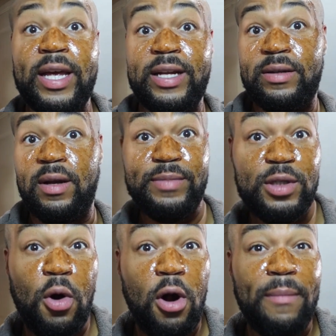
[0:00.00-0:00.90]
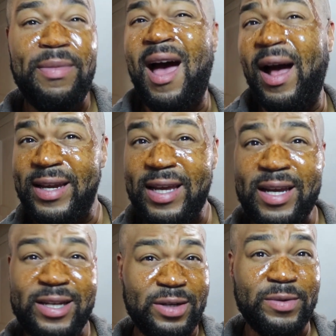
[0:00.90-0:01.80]
can absorb, the honey
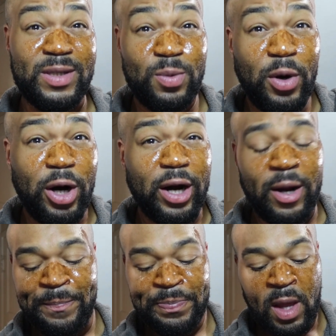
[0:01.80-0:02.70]
can do its work.